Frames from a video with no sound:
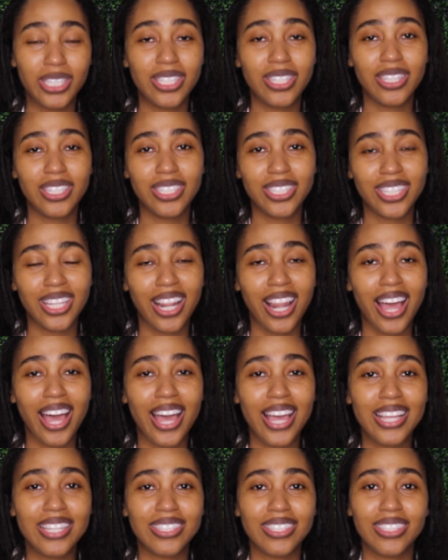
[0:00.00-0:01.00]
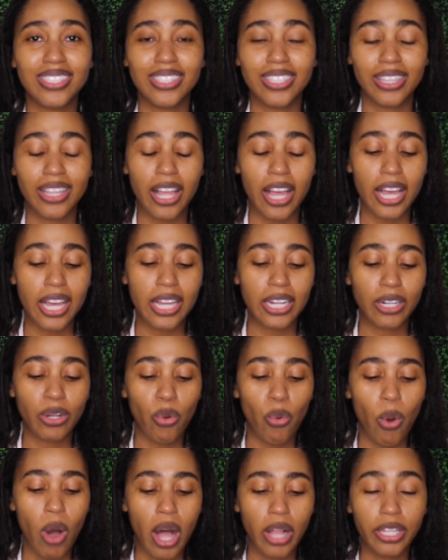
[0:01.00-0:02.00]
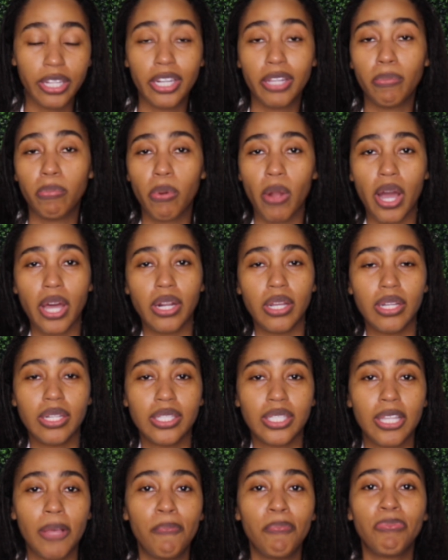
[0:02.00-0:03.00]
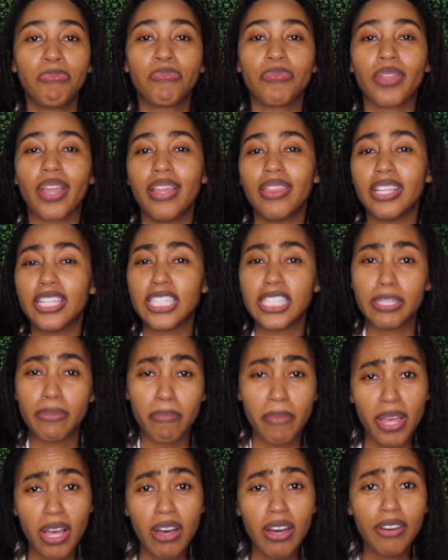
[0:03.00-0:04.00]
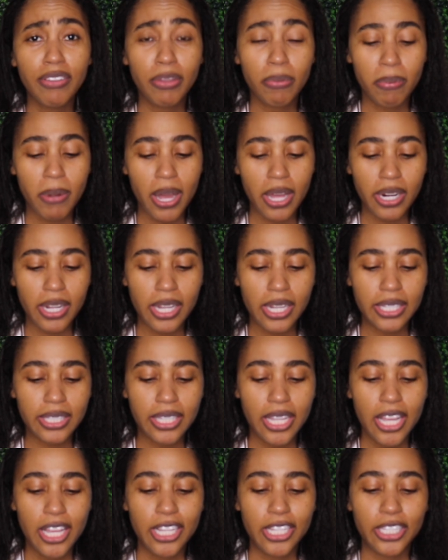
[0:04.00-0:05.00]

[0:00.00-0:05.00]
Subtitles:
to the salon is the salon quality products and the smell of the products.